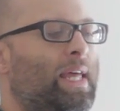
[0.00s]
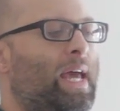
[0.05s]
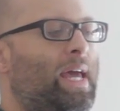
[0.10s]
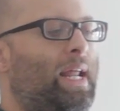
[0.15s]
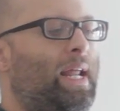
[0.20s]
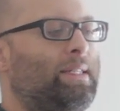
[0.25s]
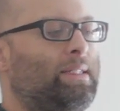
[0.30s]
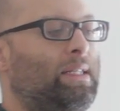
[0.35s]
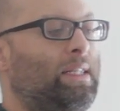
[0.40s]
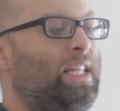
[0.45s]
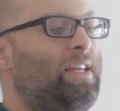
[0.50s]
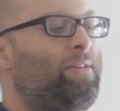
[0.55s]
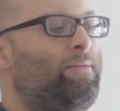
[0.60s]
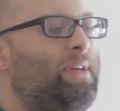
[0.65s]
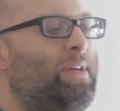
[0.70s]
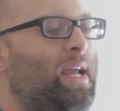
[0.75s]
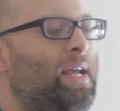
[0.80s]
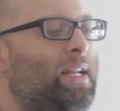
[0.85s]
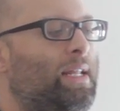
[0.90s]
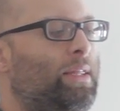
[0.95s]
that has
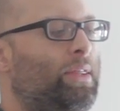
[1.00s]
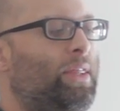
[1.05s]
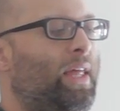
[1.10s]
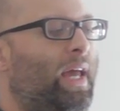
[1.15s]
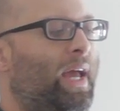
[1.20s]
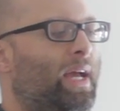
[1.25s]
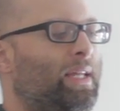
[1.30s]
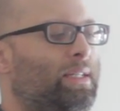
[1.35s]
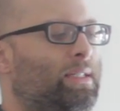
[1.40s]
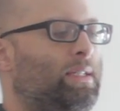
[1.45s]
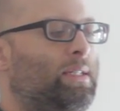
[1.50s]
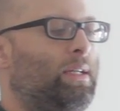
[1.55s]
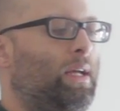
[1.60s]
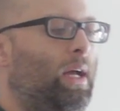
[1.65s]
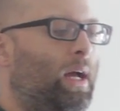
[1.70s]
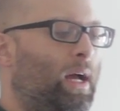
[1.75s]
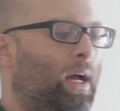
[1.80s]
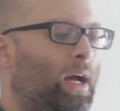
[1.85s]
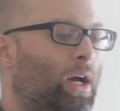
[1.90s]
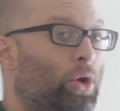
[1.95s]
alleviated that
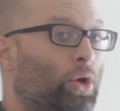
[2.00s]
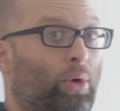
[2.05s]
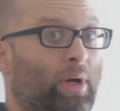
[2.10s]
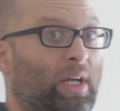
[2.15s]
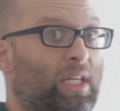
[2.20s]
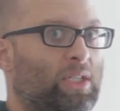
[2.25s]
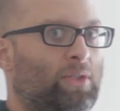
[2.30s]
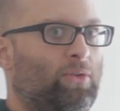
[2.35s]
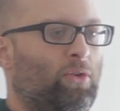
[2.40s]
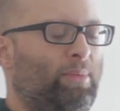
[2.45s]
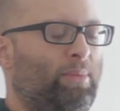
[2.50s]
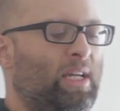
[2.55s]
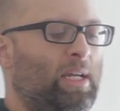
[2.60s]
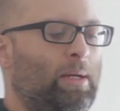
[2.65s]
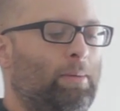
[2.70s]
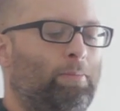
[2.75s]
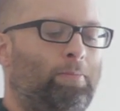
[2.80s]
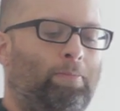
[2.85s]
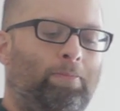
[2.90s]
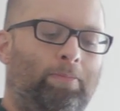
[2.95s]
annoyance for me.